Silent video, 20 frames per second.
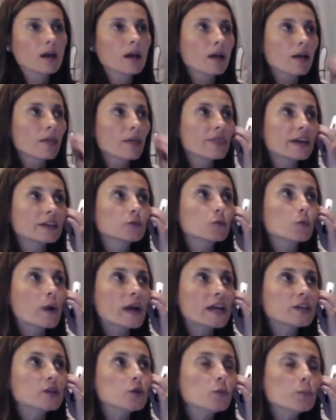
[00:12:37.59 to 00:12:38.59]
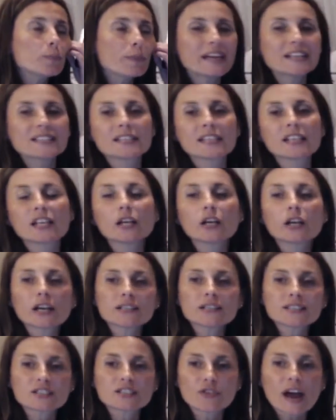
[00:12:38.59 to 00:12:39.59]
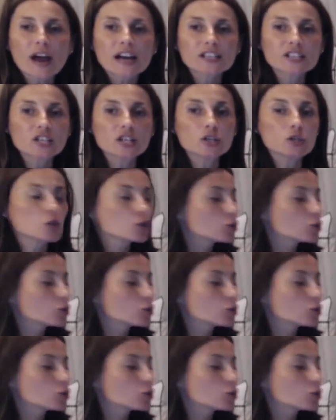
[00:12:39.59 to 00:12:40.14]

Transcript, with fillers: that when you basically constructing